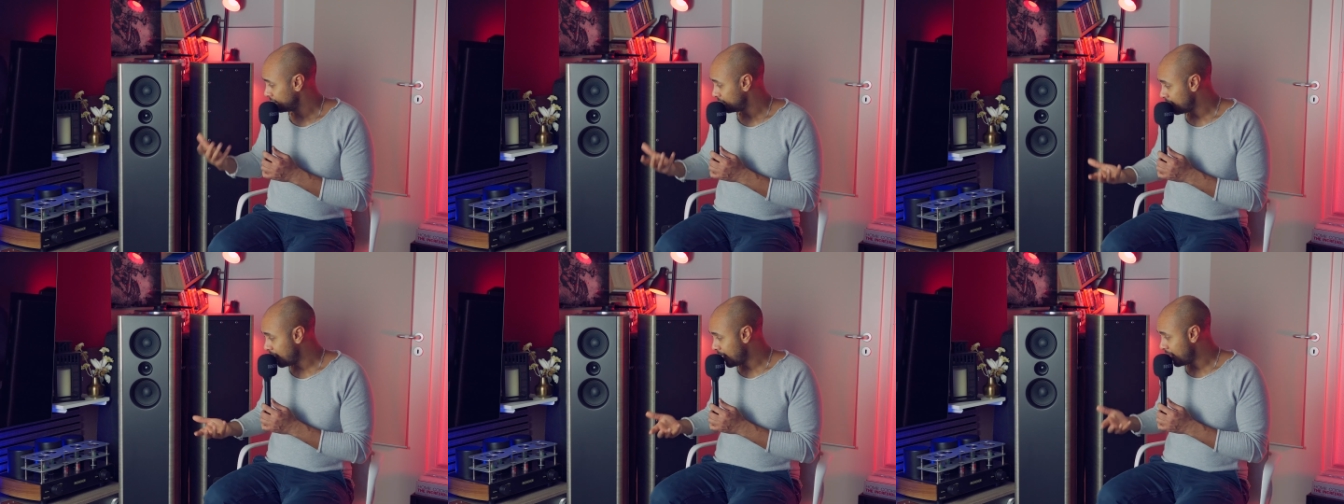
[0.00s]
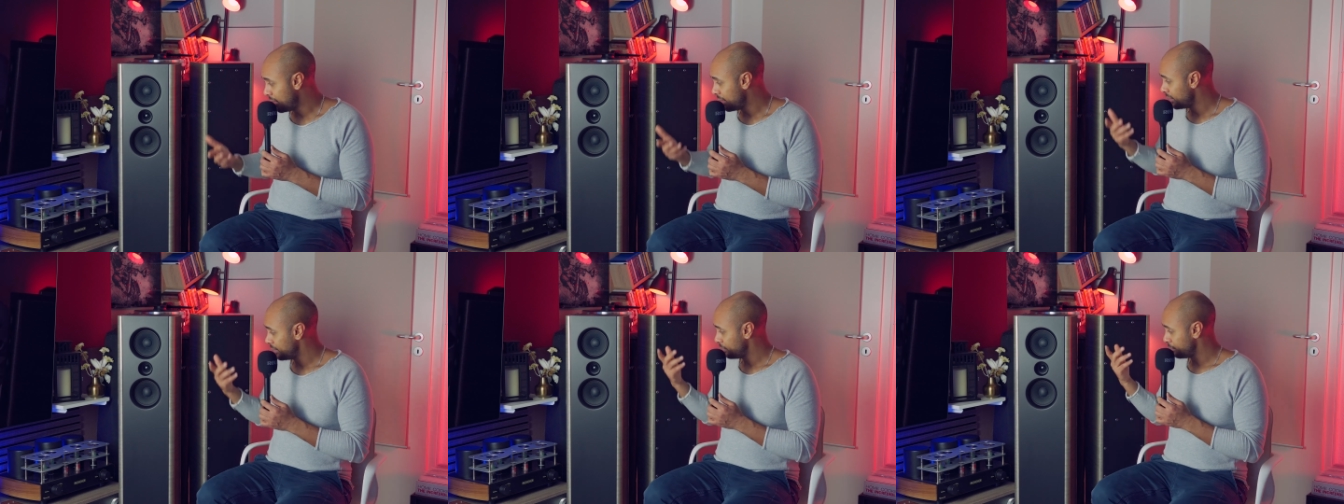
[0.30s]

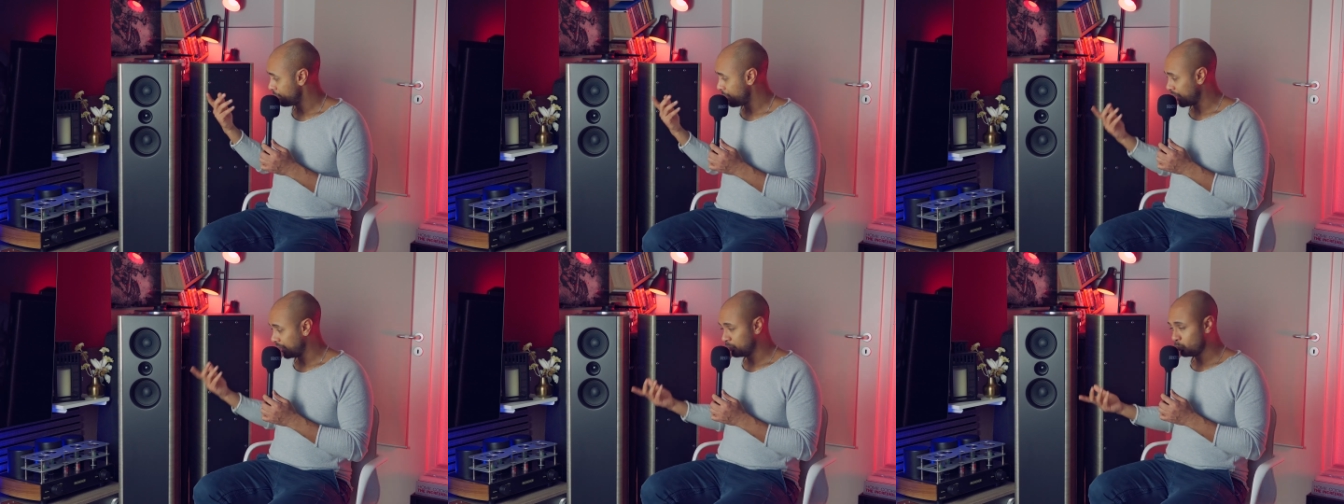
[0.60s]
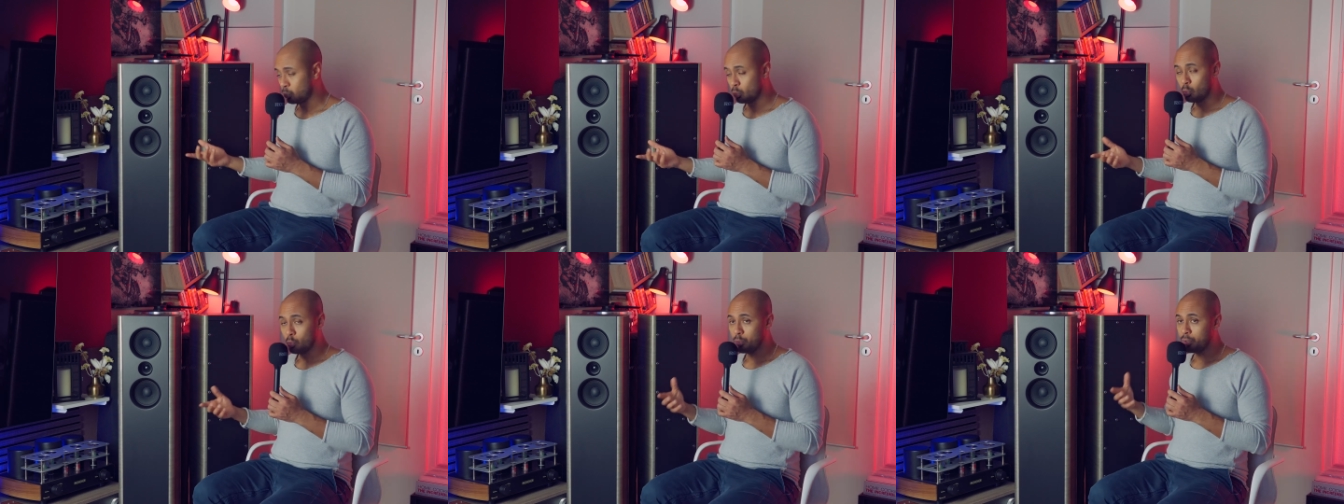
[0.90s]
the MACH
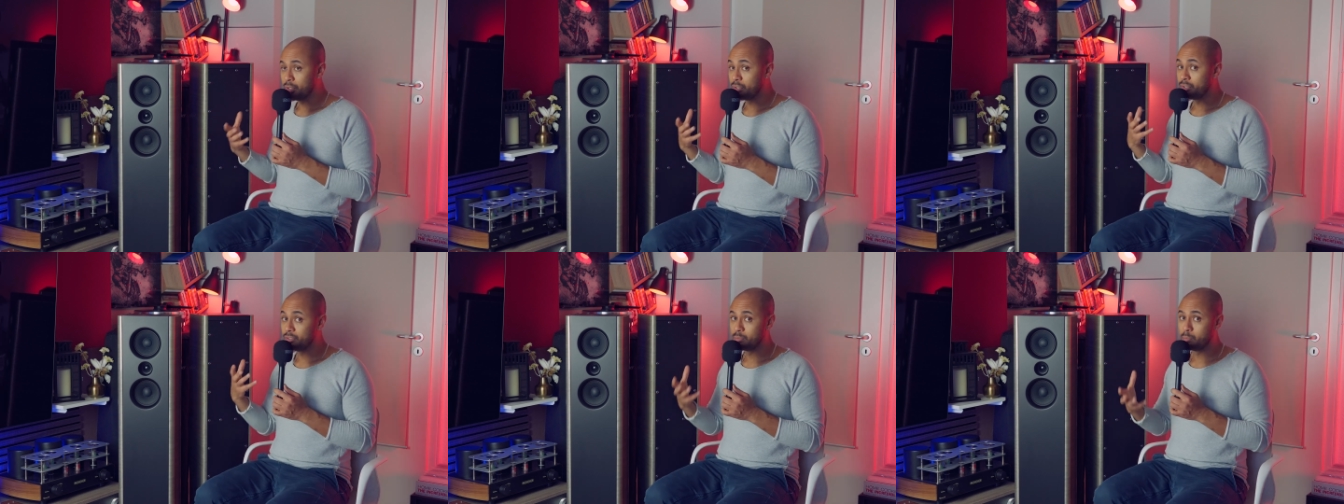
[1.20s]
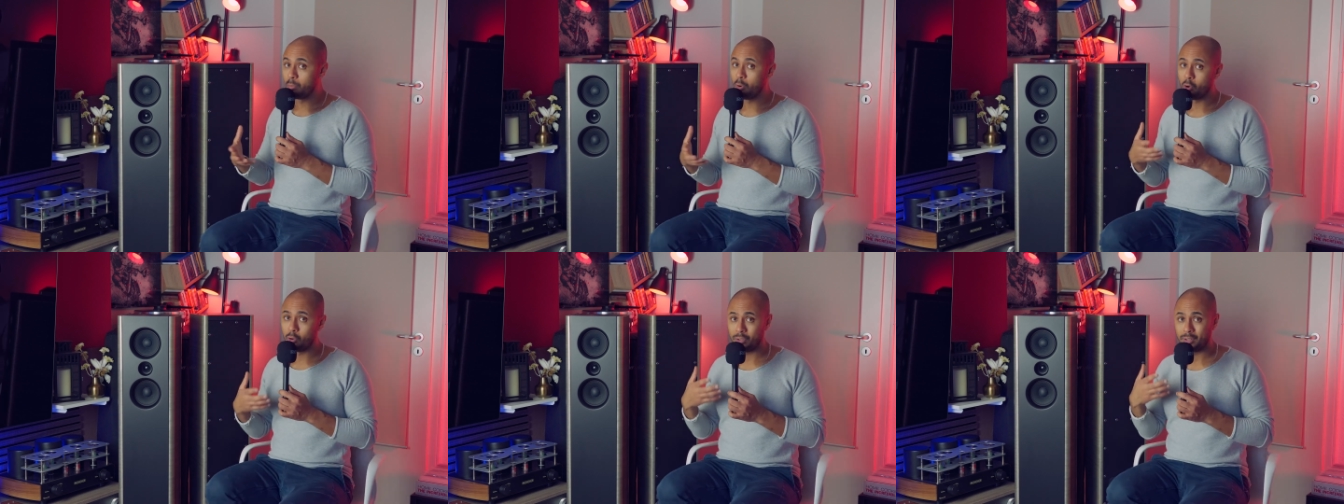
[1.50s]
2
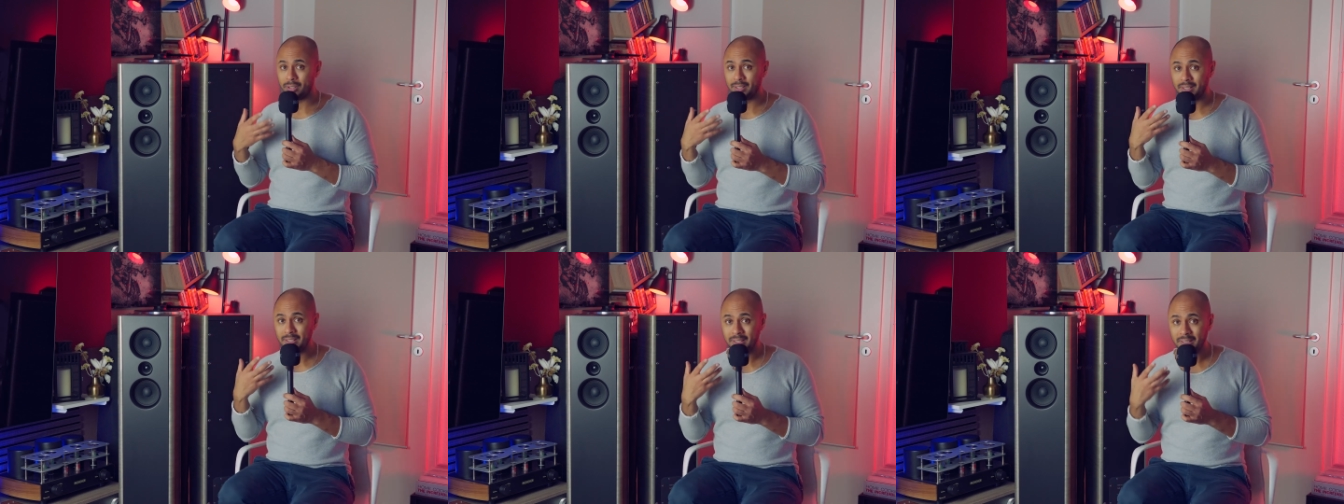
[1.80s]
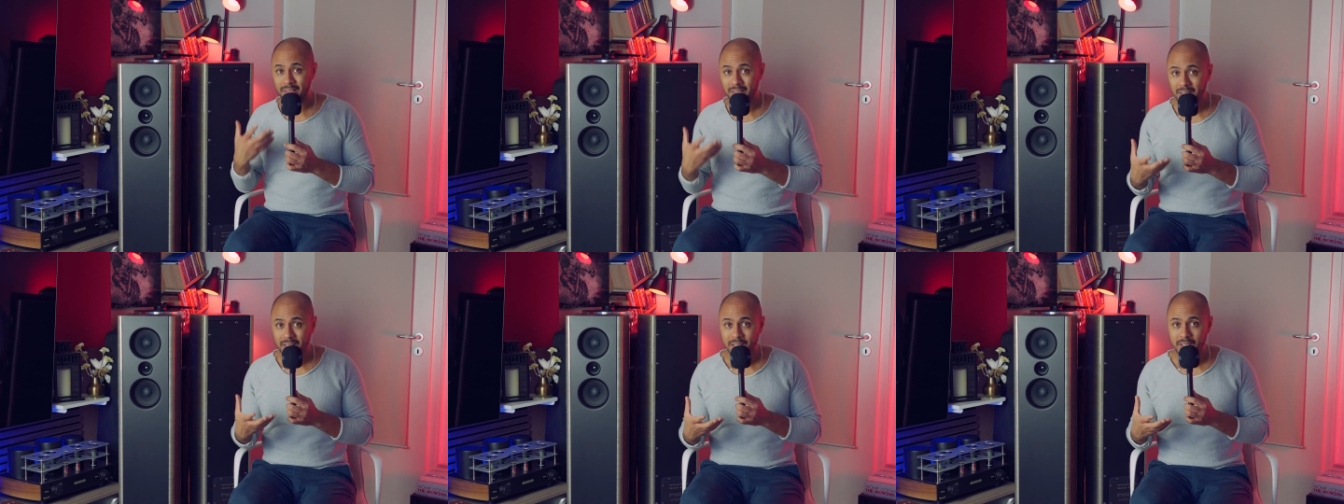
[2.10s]
is more
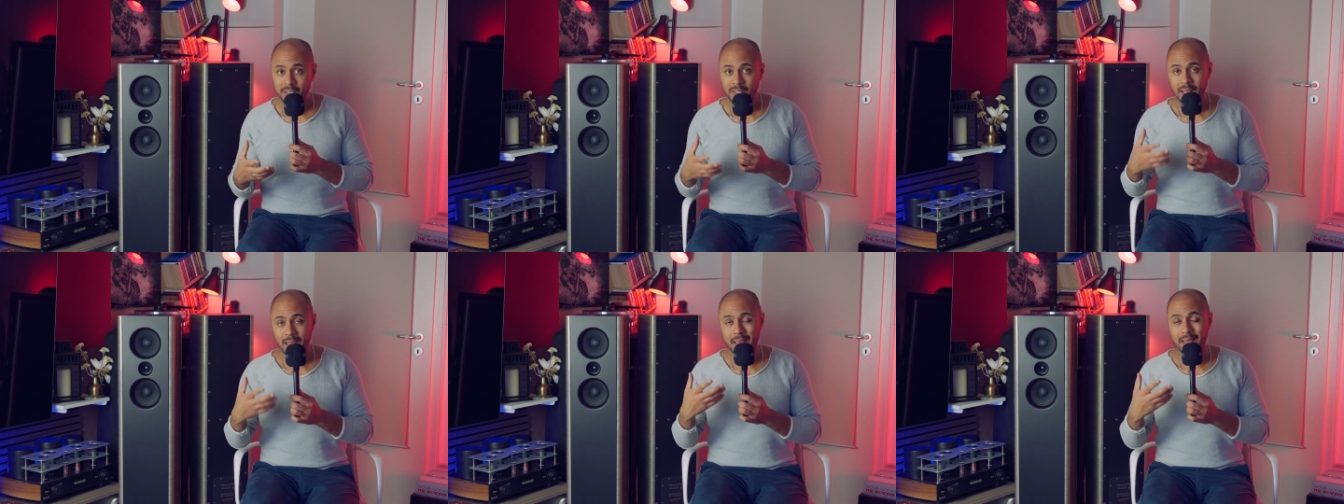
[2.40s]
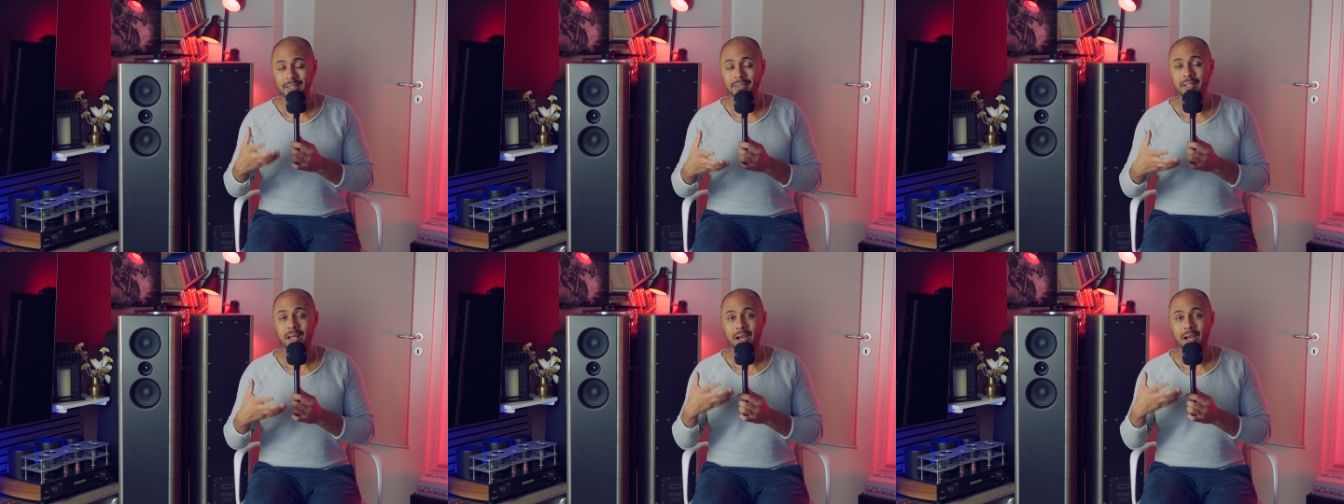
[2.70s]
clean and